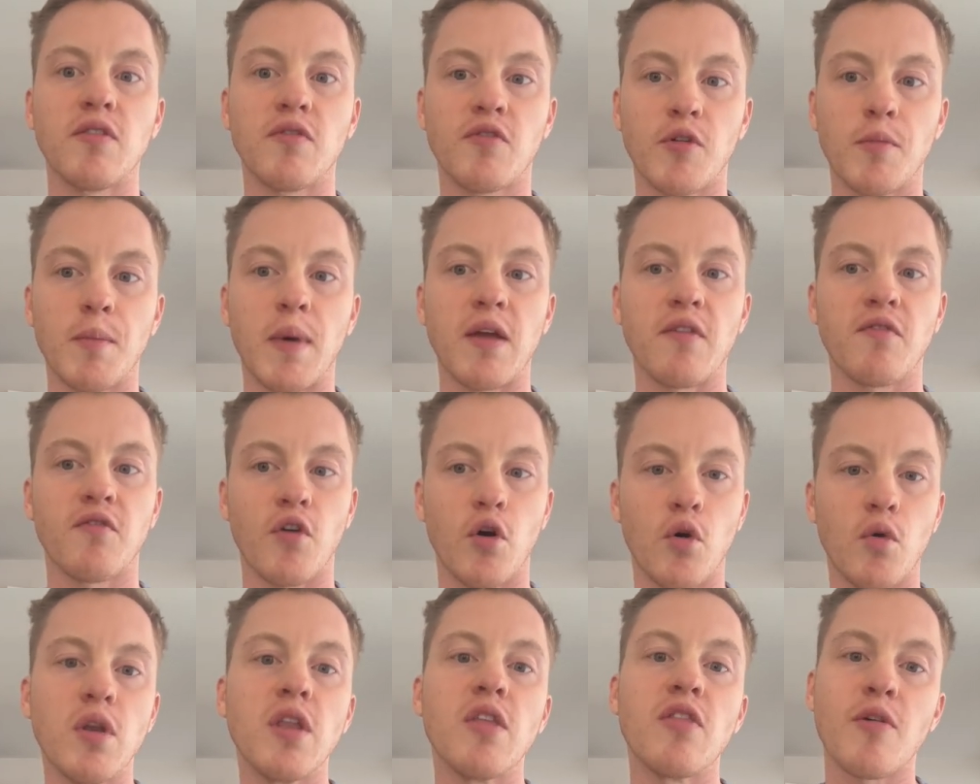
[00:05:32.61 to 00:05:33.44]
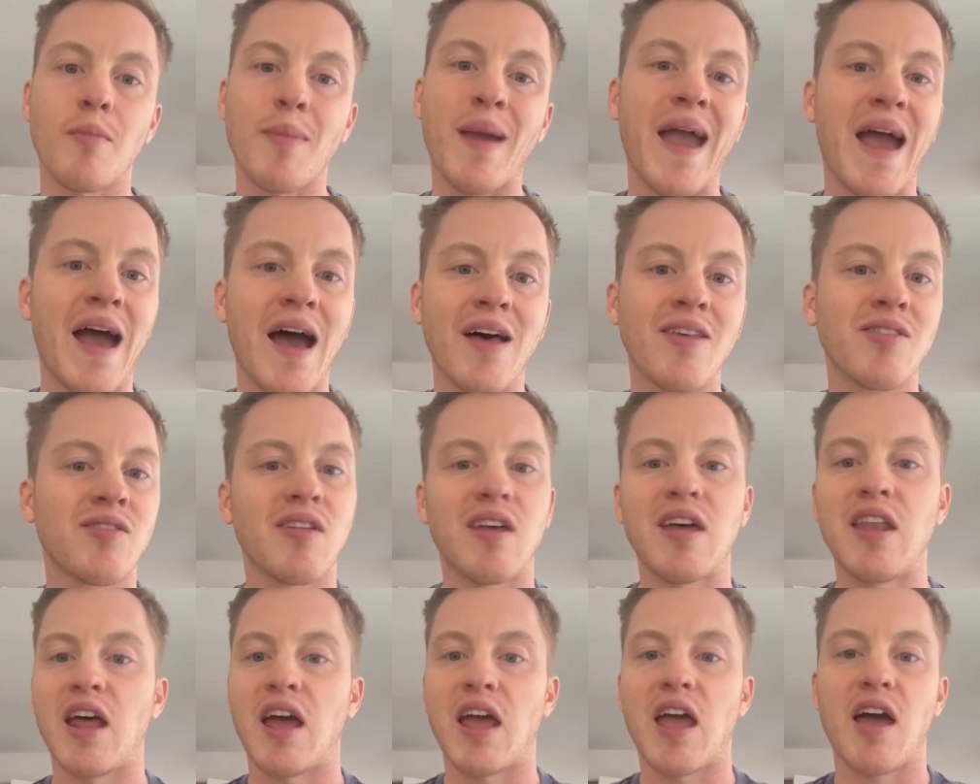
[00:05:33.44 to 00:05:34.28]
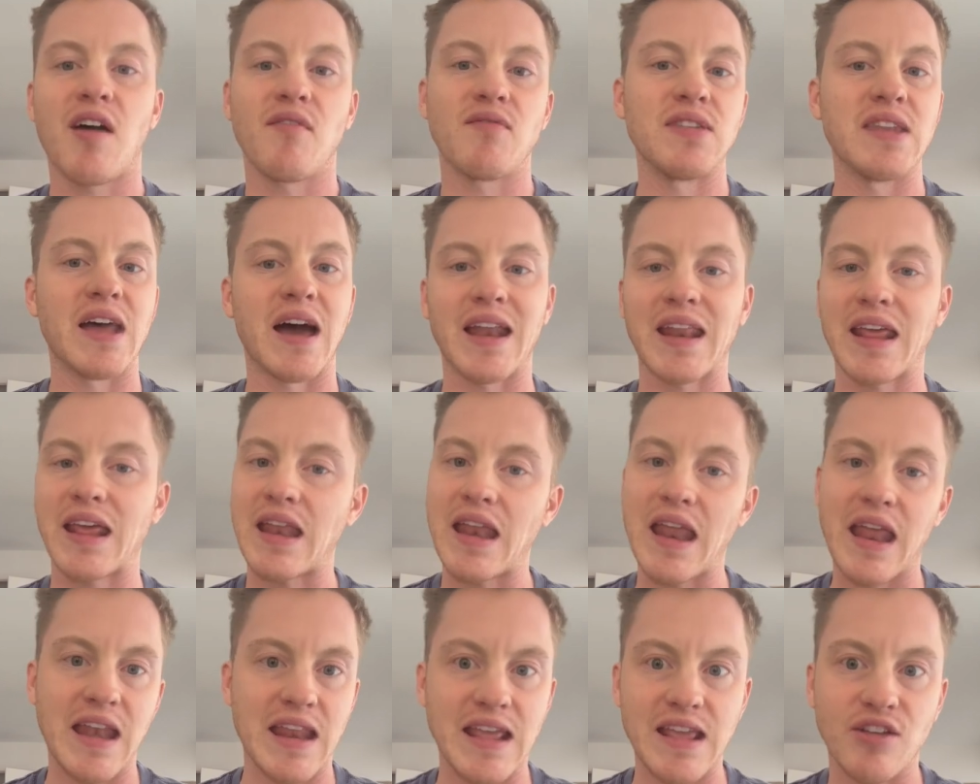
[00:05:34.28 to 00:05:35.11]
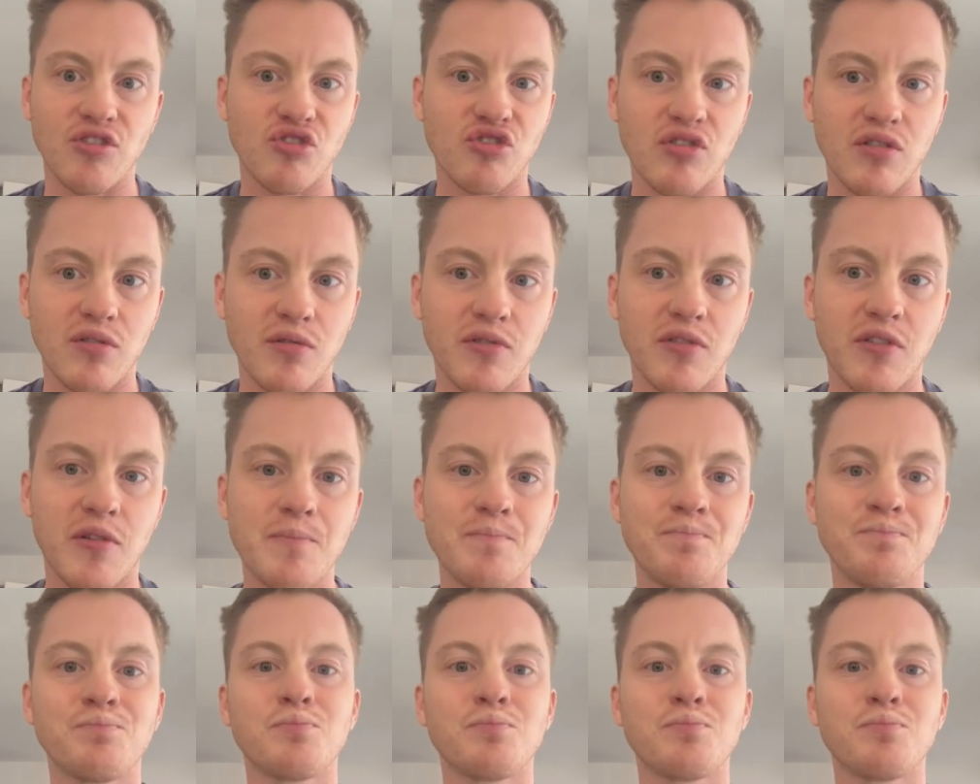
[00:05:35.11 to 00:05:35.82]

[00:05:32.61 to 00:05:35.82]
from my phone in the past, and I have not had any issues.